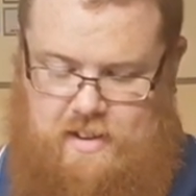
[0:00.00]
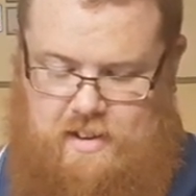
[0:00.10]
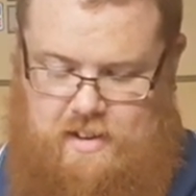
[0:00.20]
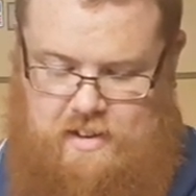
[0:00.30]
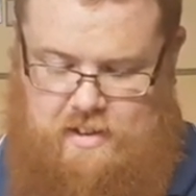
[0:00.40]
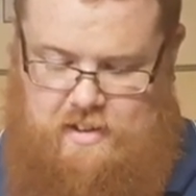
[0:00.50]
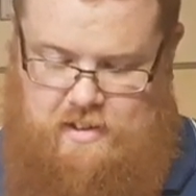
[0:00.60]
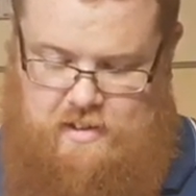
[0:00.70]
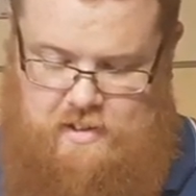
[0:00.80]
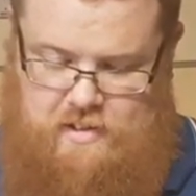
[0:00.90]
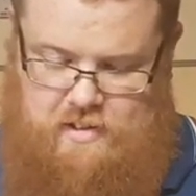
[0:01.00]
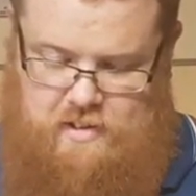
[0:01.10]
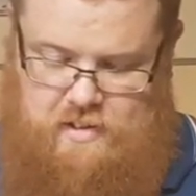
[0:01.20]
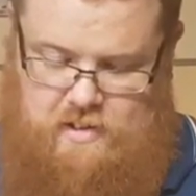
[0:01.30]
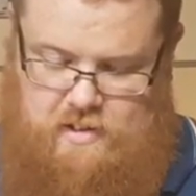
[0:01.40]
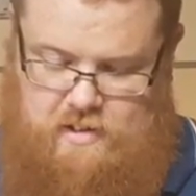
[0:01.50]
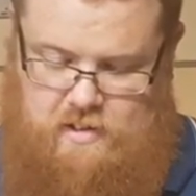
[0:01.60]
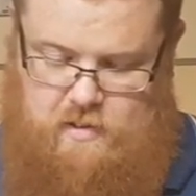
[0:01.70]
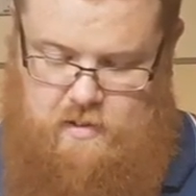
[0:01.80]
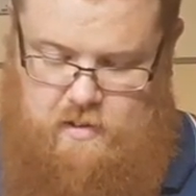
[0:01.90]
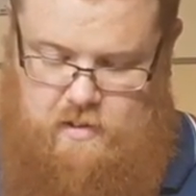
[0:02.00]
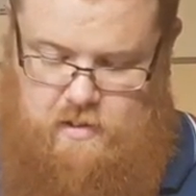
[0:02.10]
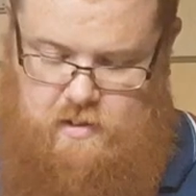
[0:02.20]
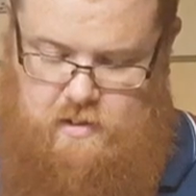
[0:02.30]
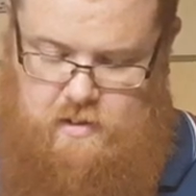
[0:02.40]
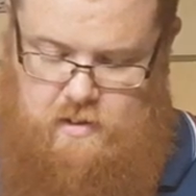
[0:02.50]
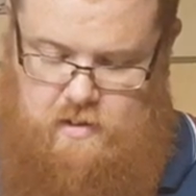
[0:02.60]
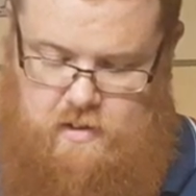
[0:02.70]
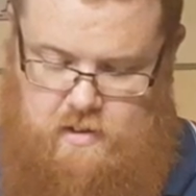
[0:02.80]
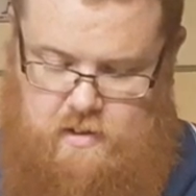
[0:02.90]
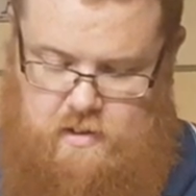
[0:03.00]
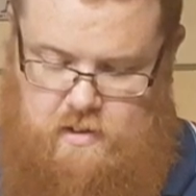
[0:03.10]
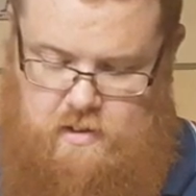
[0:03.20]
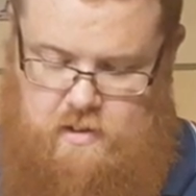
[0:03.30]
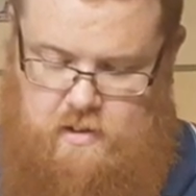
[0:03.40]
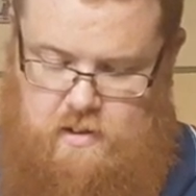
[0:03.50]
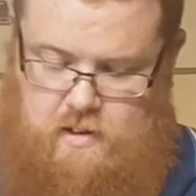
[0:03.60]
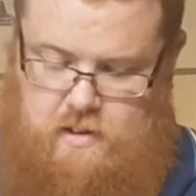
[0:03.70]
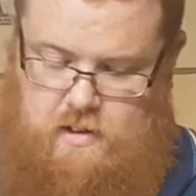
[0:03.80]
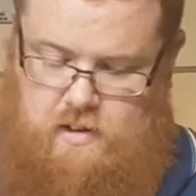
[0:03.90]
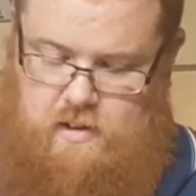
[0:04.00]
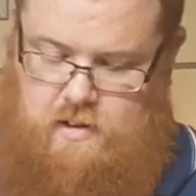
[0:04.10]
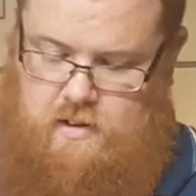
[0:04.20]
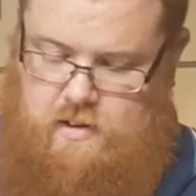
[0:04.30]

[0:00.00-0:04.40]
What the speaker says: (silence)